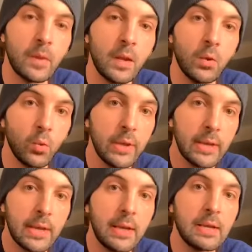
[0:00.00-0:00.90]
We
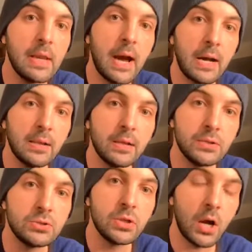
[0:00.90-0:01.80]
can
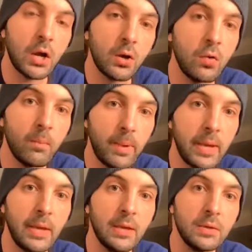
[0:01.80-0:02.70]
acknowledge our own
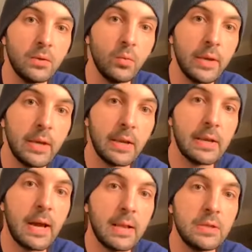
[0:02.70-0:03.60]
pain. We can
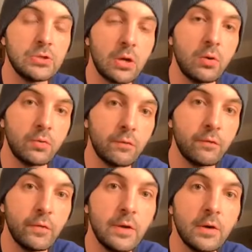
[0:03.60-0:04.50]
acknowledge our own
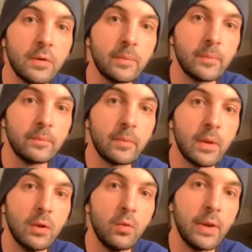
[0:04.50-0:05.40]
fear.
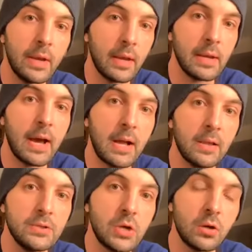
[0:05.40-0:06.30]
We can
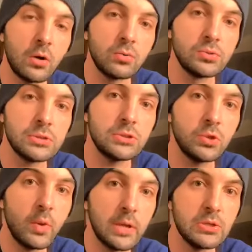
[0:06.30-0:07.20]
acknowledge our own
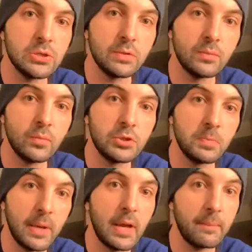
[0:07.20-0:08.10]
situation, which
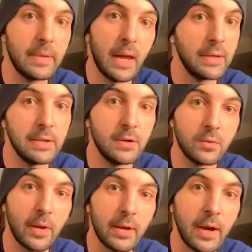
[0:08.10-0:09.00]
may not be ideal
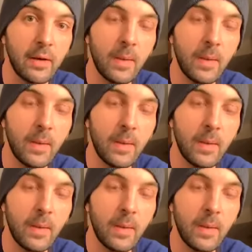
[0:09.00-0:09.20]
right now.